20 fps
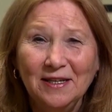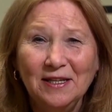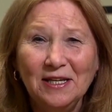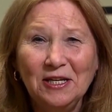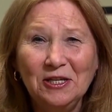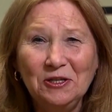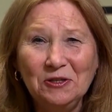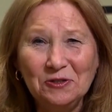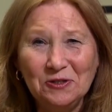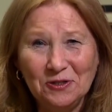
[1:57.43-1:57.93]

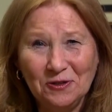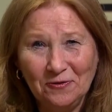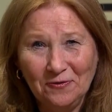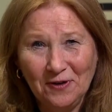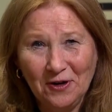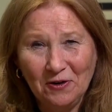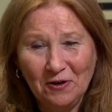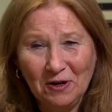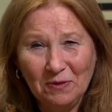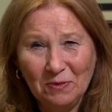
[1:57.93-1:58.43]
Thank you so
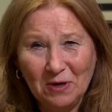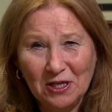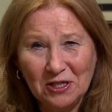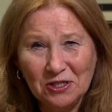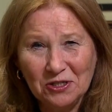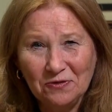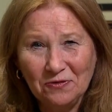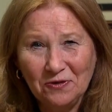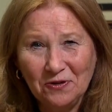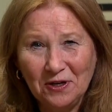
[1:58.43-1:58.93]
very
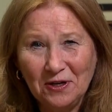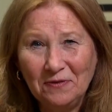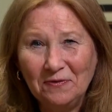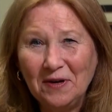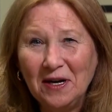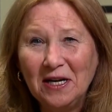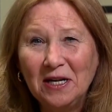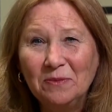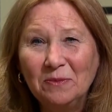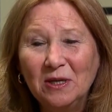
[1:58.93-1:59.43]
much for
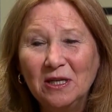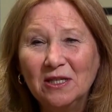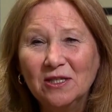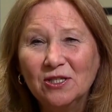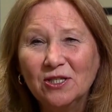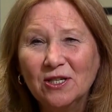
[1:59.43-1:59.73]
inviting me to